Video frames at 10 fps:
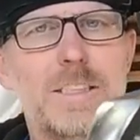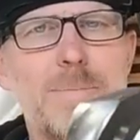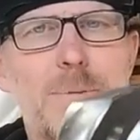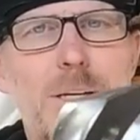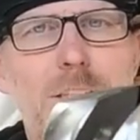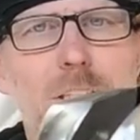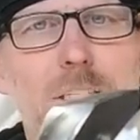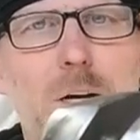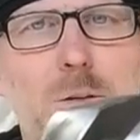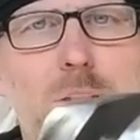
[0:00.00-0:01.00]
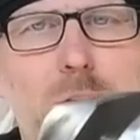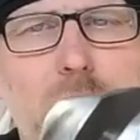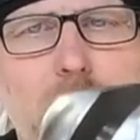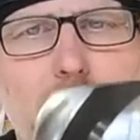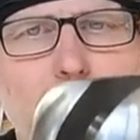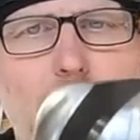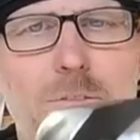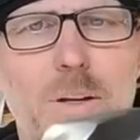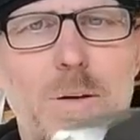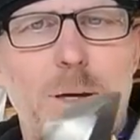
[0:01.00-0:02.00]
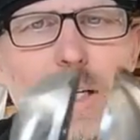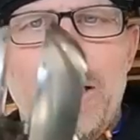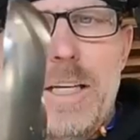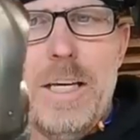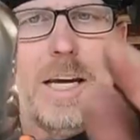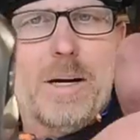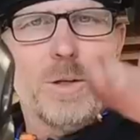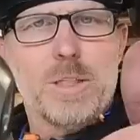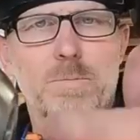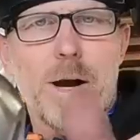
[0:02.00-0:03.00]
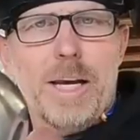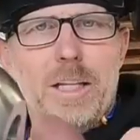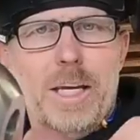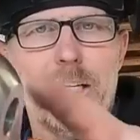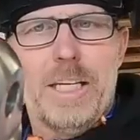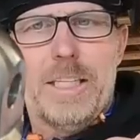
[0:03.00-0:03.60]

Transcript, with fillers: and dipped it in the snow so she cooled off a little bit. Hit her with some brake clean to